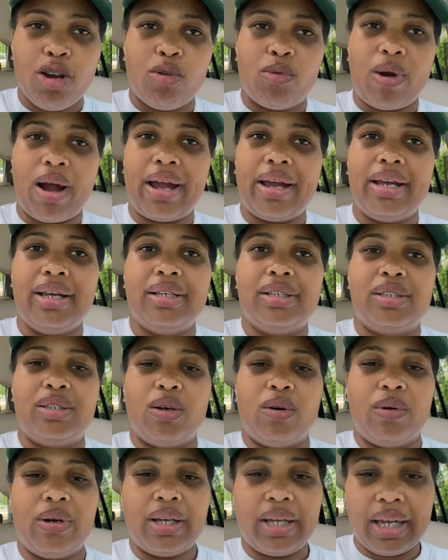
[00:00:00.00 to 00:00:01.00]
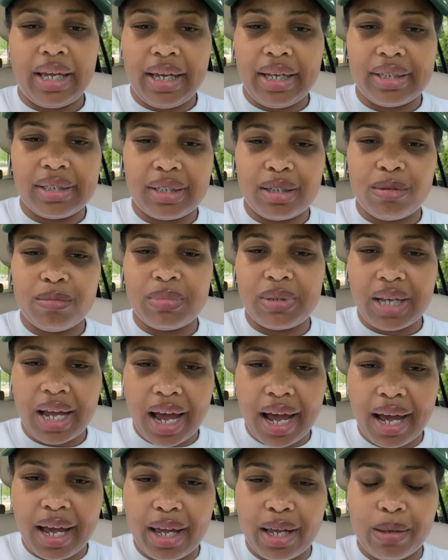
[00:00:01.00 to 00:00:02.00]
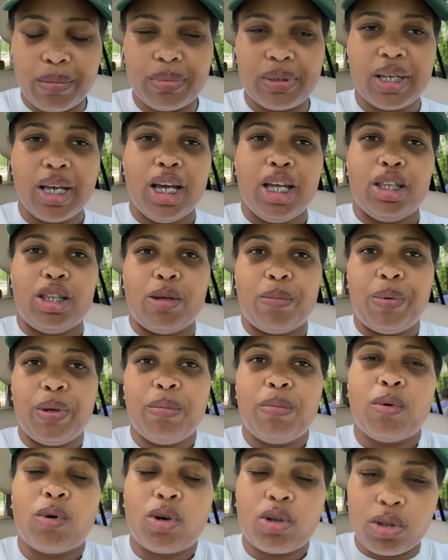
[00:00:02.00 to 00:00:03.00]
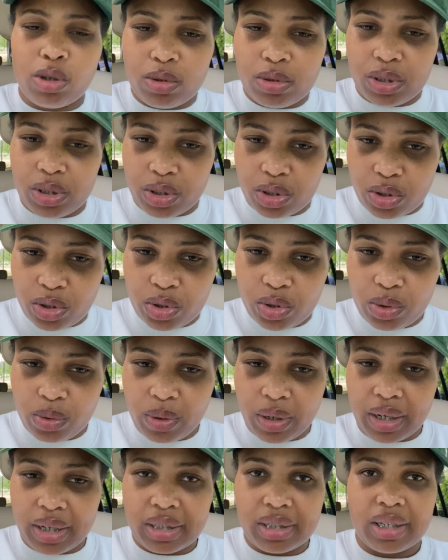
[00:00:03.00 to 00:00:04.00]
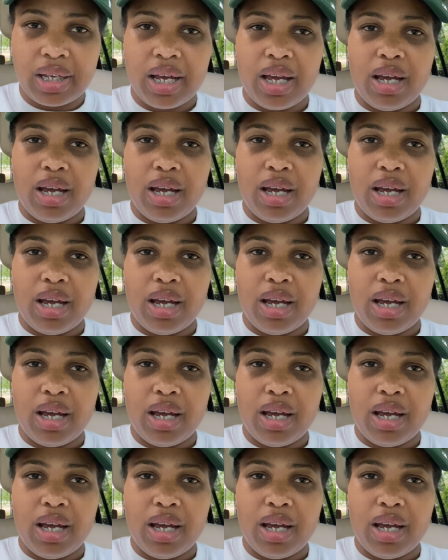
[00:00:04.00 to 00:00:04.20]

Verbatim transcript: right and so again sometimes the people closest to us